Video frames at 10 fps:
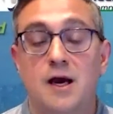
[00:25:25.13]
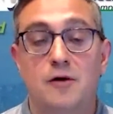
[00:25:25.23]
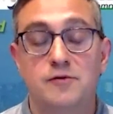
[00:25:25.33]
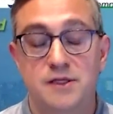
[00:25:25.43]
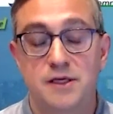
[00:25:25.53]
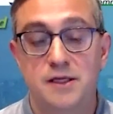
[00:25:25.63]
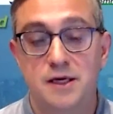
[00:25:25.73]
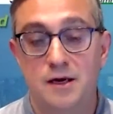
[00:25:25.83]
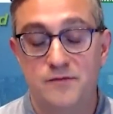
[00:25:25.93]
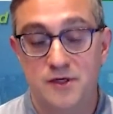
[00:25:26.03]
How is the
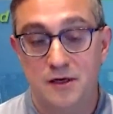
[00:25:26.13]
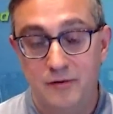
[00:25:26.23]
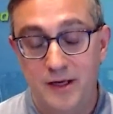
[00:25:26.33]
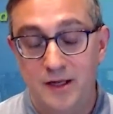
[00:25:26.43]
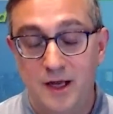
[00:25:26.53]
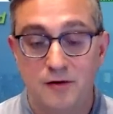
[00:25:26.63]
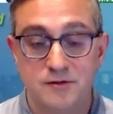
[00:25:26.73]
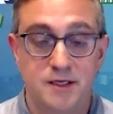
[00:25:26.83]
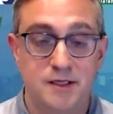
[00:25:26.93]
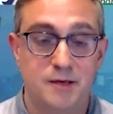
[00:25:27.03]
income generated and
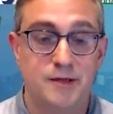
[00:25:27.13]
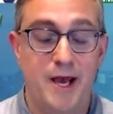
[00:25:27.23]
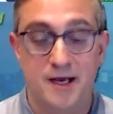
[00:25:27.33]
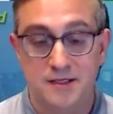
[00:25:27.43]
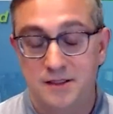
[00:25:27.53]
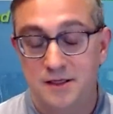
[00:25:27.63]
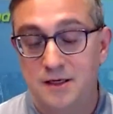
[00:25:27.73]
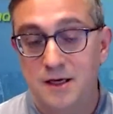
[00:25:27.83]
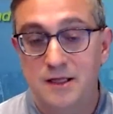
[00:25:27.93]
how is the income taxed?